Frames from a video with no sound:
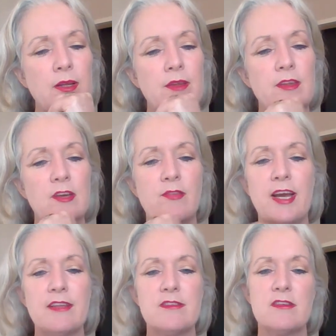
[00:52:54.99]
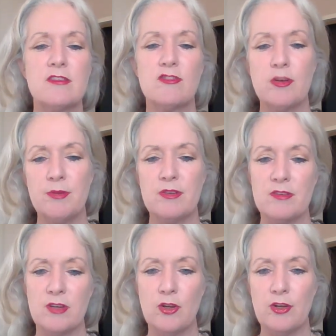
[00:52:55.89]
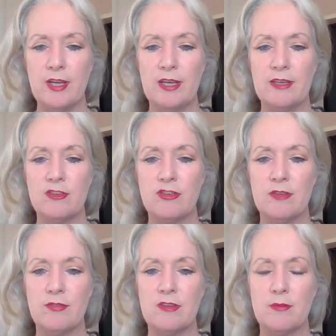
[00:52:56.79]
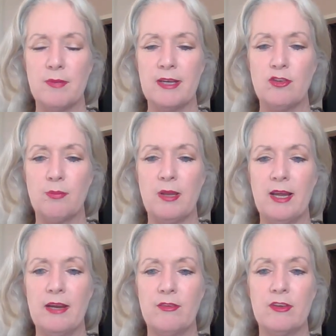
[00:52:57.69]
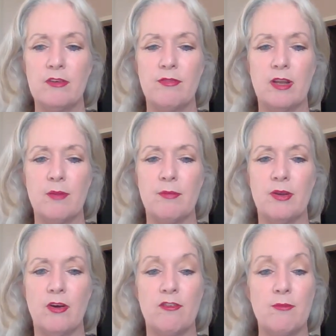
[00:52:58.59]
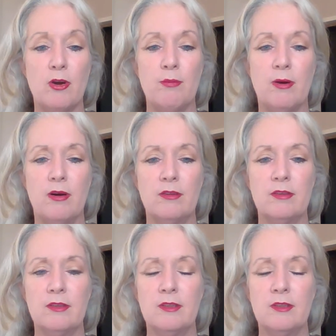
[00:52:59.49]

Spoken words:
The Advanced Distributed Learning Initiative is a major player in the development of mobile,